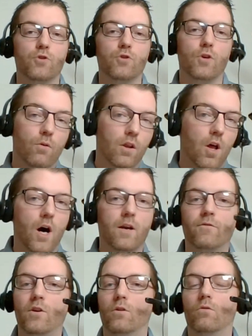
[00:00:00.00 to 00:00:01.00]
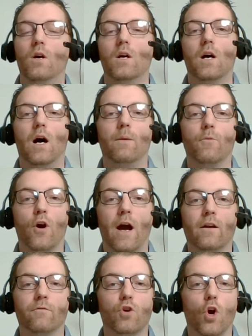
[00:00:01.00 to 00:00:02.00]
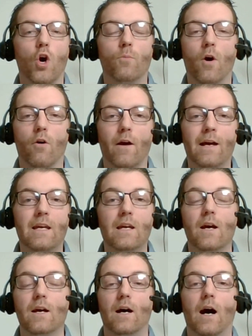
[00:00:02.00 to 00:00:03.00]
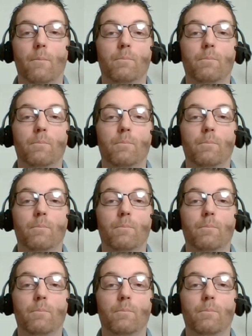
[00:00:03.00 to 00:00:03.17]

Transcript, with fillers: So I know a lot of you um, are out of your home already, uh,